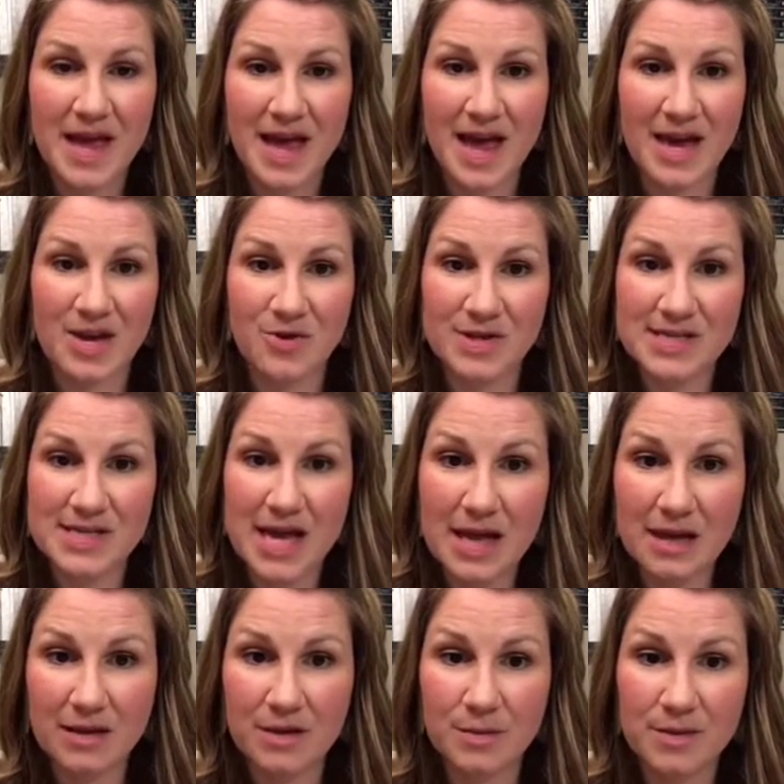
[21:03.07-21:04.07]
And you can take
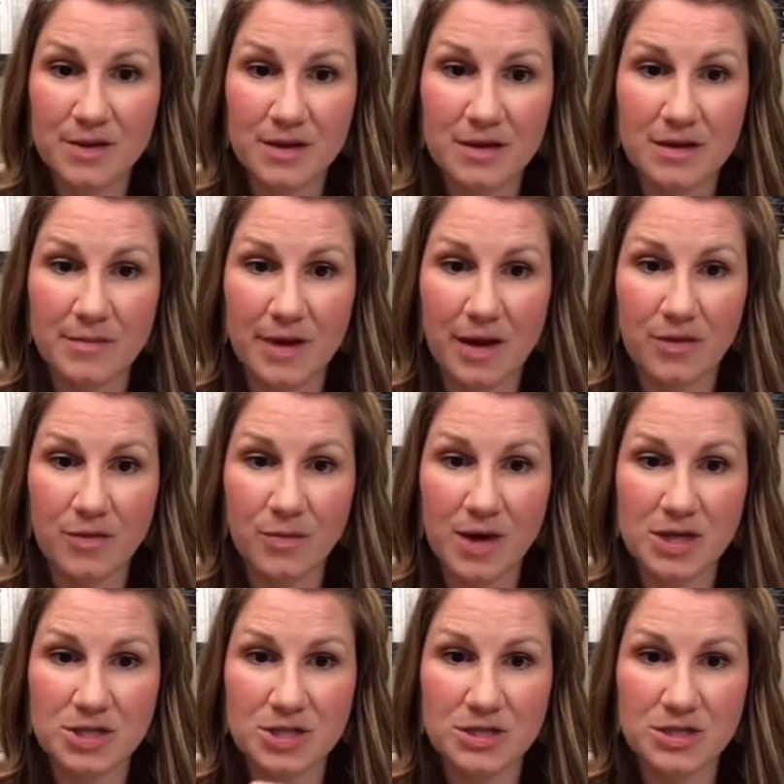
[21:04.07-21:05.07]
a little bit of the mouthwash and